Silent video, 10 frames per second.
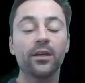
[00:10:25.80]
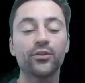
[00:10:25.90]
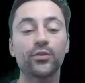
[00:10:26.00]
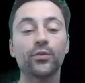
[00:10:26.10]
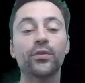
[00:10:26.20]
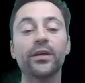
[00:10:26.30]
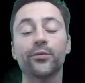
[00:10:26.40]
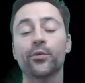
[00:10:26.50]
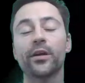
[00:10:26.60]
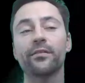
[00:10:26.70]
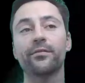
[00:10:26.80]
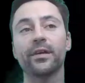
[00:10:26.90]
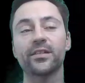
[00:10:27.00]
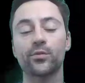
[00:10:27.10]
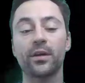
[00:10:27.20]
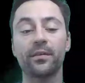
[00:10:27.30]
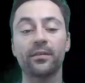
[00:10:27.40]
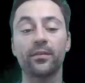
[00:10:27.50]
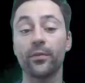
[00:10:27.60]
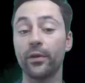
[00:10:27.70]
And to do that, we have
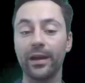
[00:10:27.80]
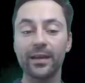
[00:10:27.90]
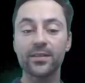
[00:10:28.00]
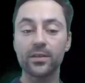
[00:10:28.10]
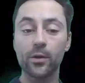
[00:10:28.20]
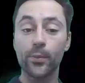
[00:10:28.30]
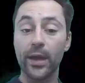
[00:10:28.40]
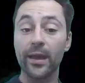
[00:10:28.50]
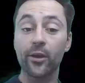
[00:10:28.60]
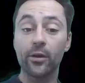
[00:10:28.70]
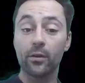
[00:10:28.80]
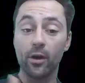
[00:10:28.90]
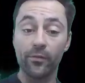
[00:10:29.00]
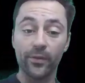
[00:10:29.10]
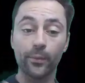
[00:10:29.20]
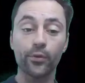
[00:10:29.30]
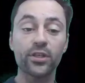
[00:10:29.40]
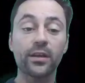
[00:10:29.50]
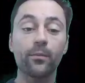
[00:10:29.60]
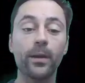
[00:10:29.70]
extracted the glide slope angle of an
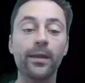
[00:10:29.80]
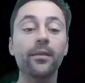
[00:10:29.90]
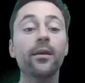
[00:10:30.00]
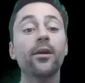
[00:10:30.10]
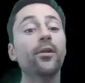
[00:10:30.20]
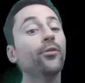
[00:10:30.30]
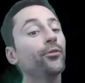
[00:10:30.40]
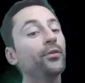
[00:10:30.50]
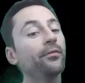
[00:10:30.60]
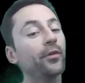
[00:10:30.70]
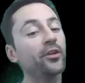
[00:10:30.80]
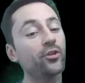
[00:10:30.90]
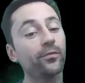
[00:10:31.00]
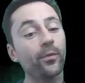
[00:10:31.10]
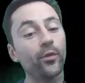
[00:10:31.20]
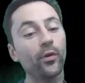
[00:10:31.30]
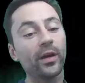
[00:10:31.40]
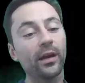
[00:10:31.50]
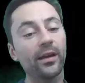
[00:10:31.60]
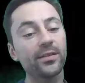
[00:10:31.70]
approaching airplane, the deviation from the
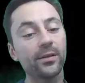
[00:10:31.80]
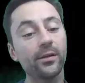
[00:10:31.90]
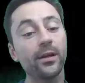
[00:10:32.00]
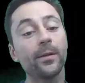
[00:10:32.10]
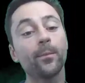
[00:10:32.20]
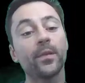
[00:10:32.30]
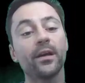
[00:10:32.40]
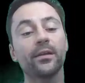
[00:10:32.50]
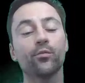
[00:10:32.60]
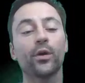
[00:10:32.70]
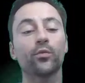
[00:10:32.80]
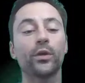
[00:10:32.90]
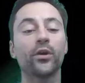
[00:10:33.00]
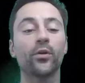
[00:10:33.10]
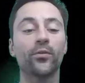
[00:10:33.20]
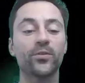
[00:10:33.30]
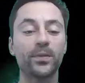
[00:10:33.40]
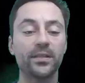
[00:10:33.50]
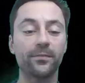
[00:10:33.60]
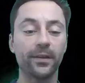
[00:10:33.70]
localizer, and what we call the
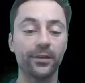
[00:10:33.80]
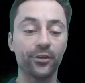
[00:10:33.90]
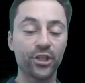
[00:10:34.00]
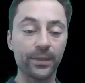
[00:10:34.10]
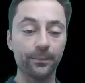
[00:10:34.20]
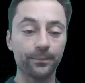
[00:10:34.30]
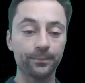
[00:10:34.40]
specific energy.